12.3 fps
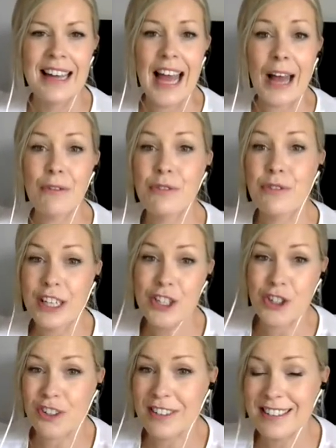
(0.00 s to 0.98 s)
And
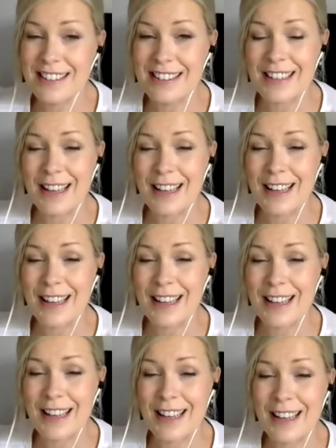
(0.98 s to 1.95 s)
features as
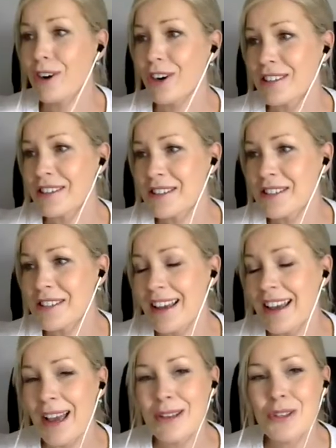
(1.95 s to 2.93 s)
well and first.